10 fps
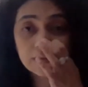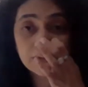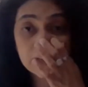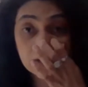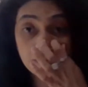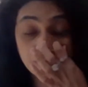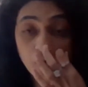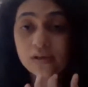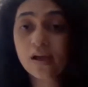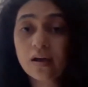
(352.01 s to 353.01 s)
If you're
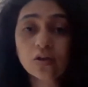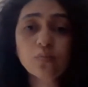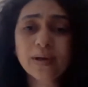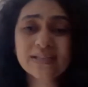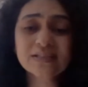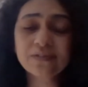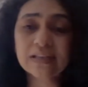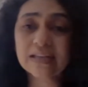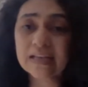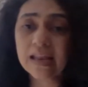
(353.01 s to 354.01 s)
young, you might just feel
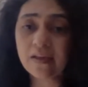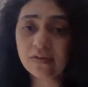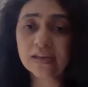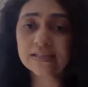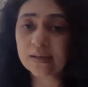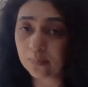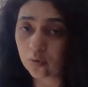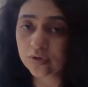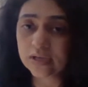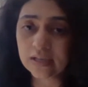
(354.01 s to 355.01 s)
a little heaviness and
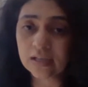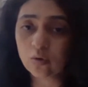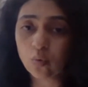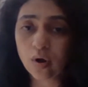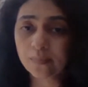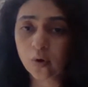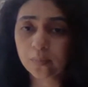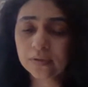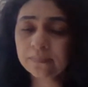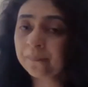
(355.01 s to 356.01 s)
bloating in the lower
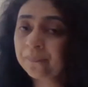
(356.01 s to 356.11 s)
abdomen.